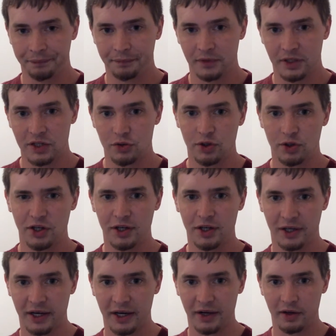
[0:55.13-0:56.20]
he's really good
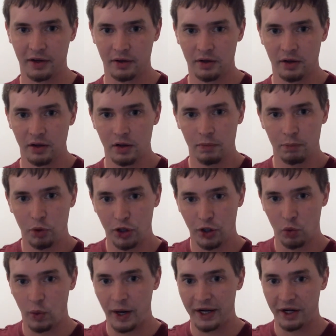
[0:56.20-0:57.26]
at kind of
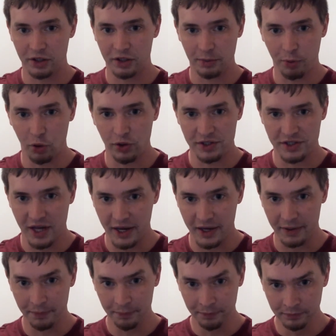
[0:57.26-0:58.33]
putting weight on the opponent's
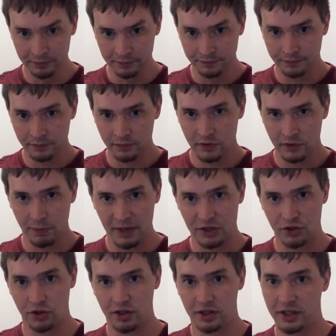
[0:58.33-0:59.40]
head to make
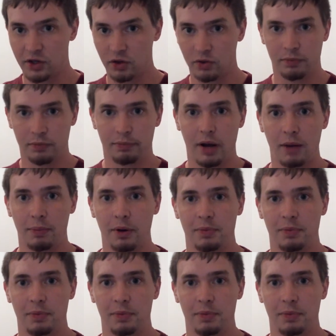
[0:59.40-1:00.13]
sure that they don't pop up